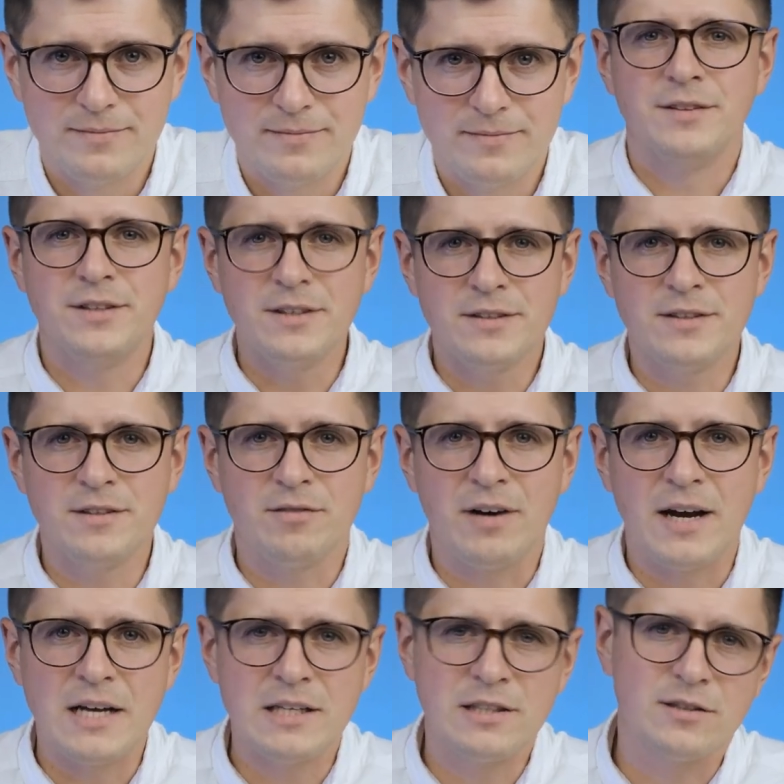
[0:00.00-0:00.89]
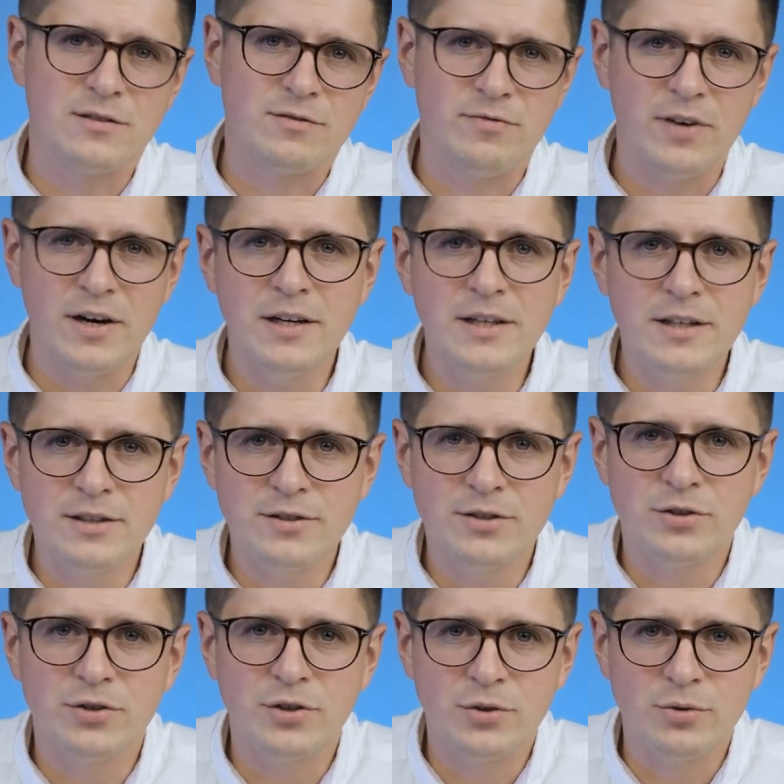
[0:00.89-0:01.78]
This device is very
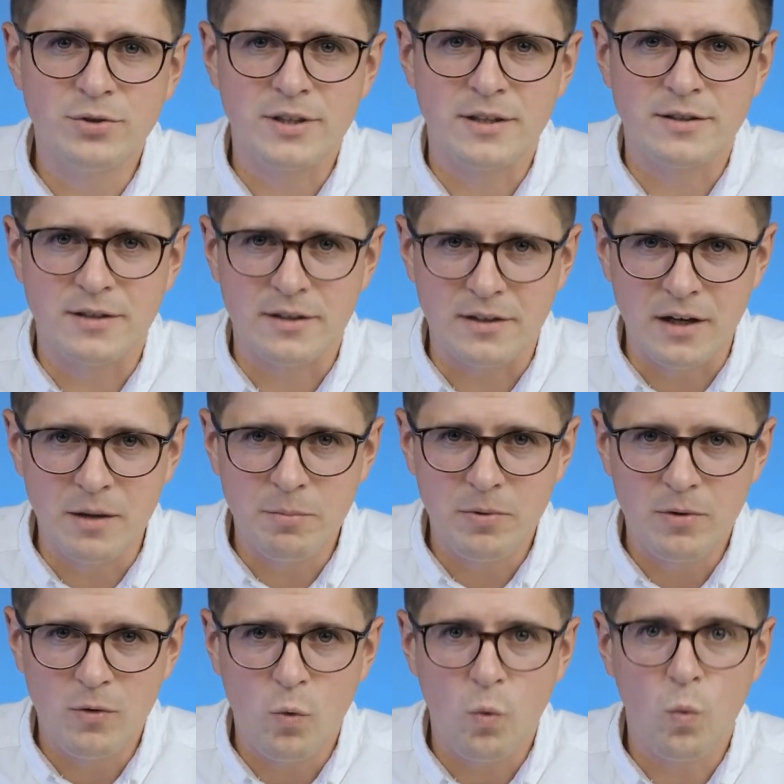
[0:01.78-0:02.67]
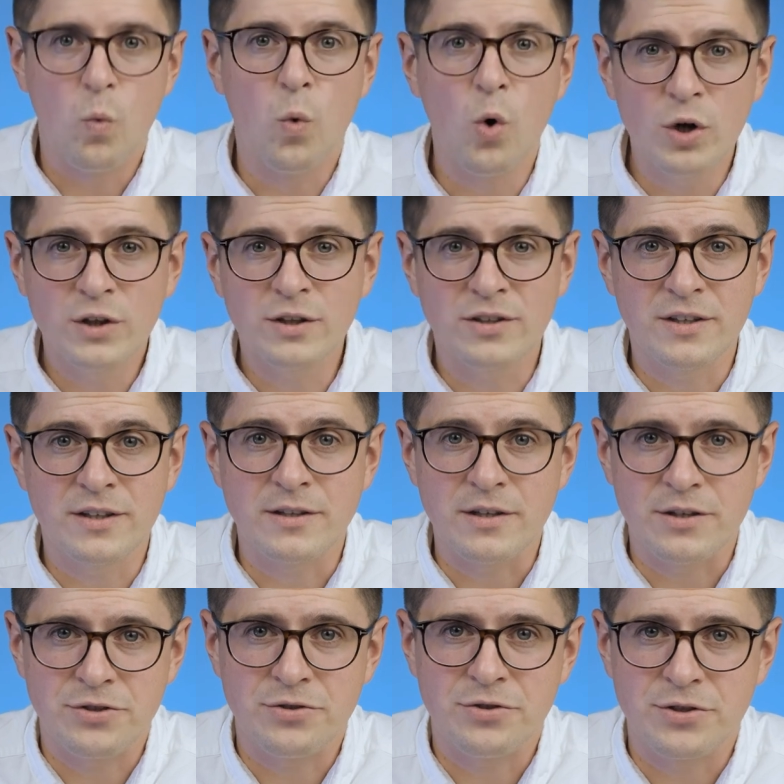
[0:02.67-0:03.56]
easy to use and set up, water
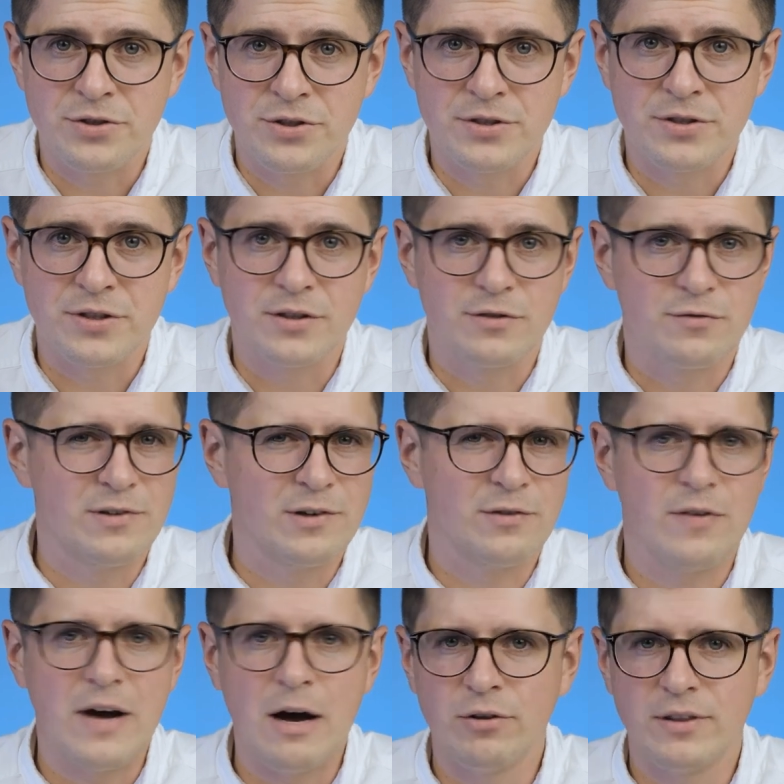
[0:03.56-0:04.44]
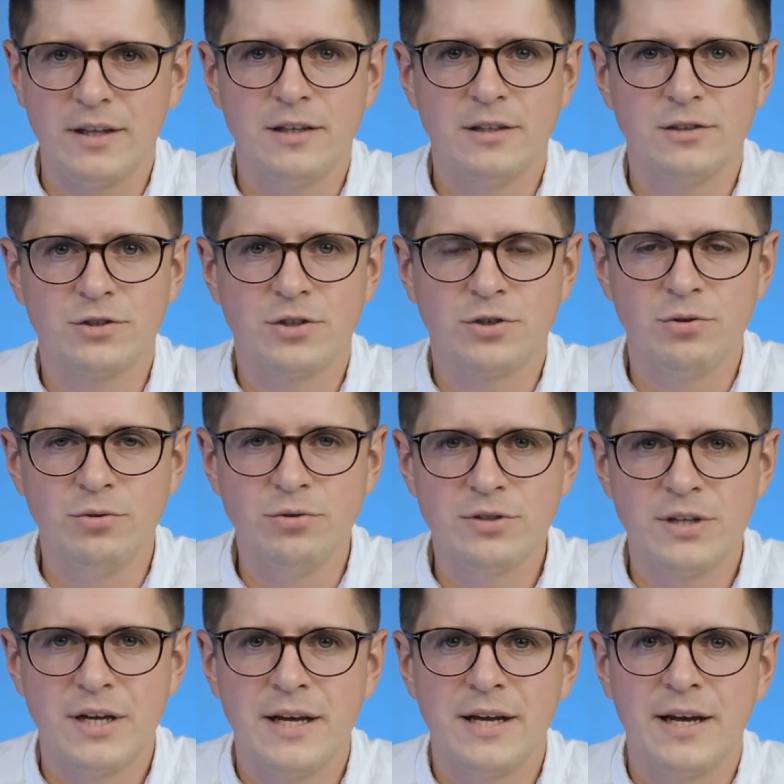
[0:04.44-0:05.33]
and dust resistance without any
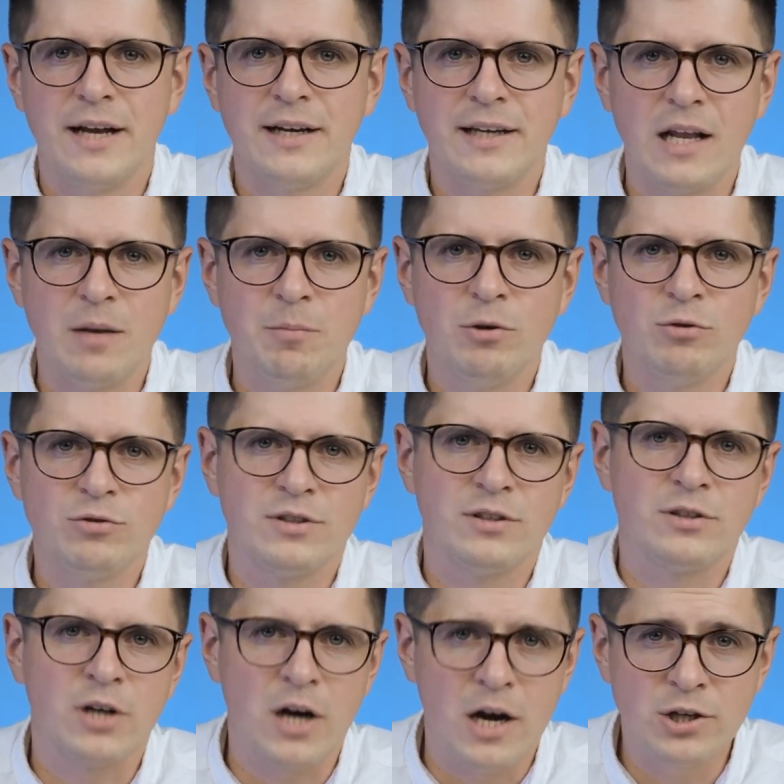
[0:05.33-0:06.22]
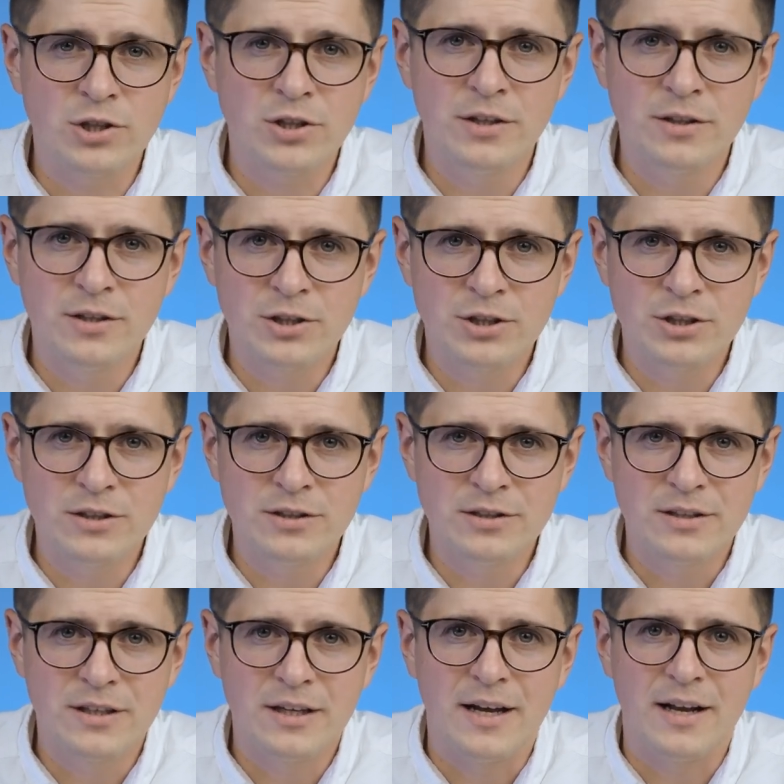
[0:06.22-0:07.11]
screws, and can be used in harsh
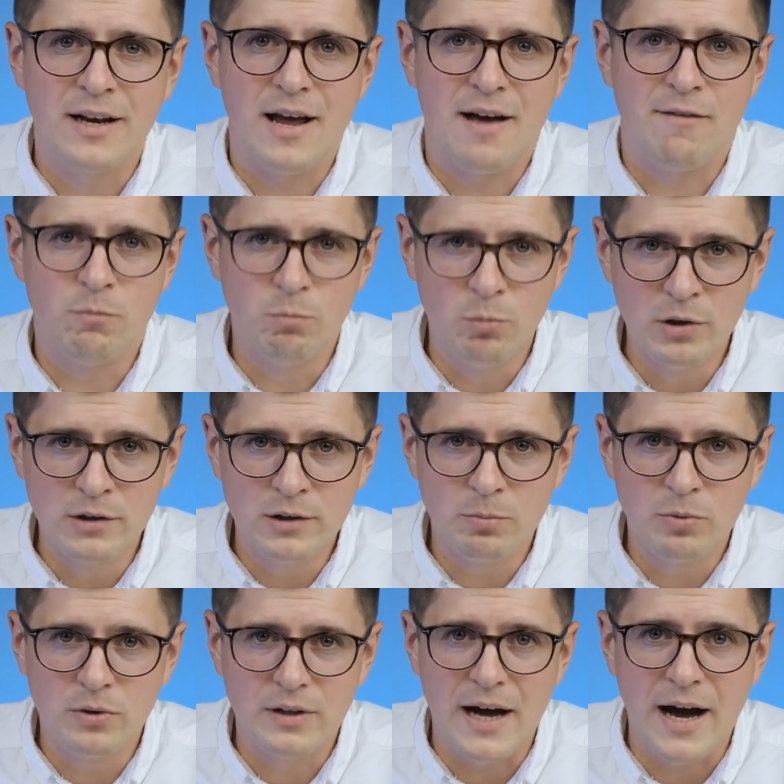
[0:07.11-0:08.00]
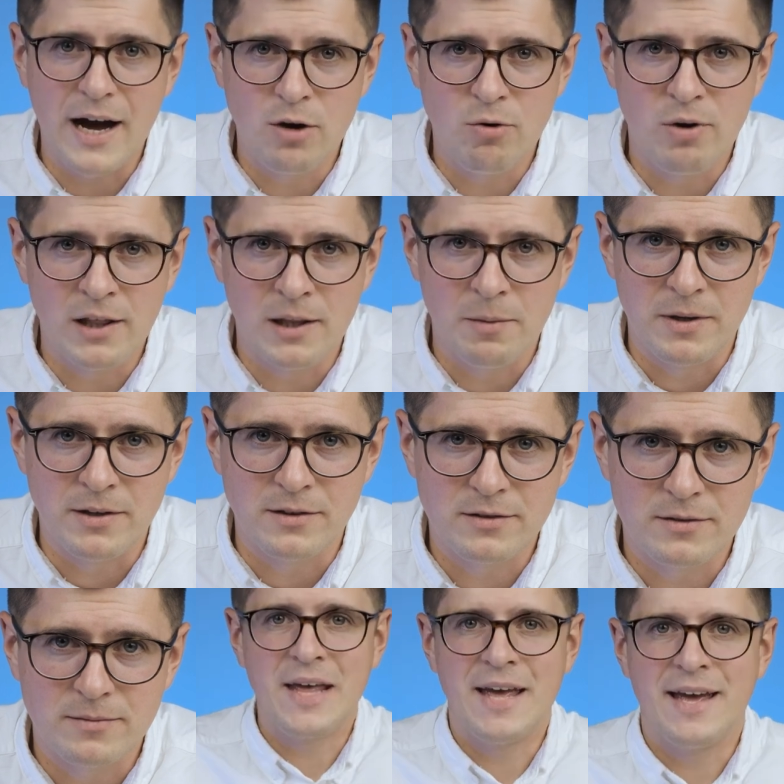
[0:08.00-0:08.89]
conditions and have multiple I/O
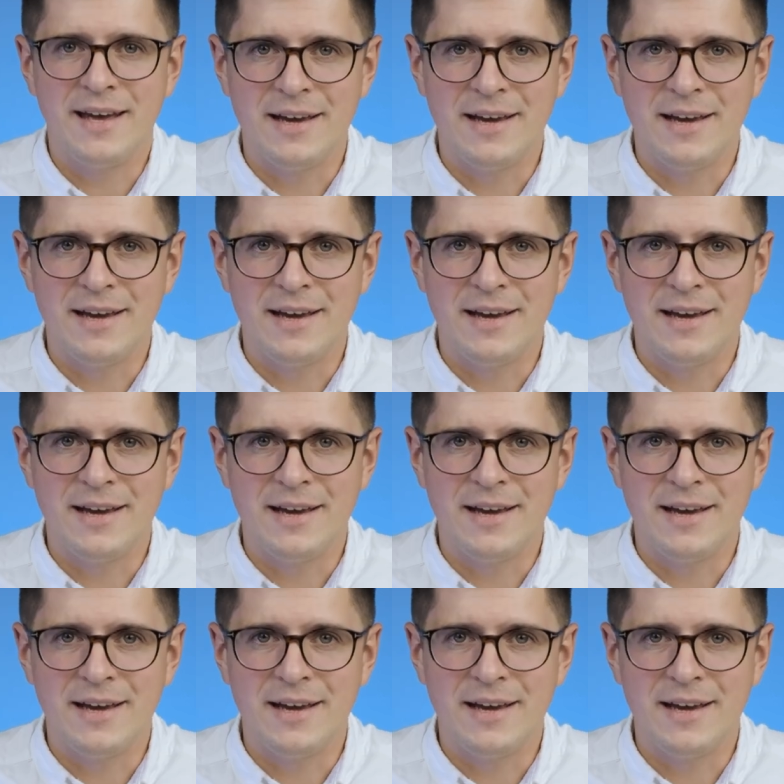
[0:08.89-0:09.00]
elements.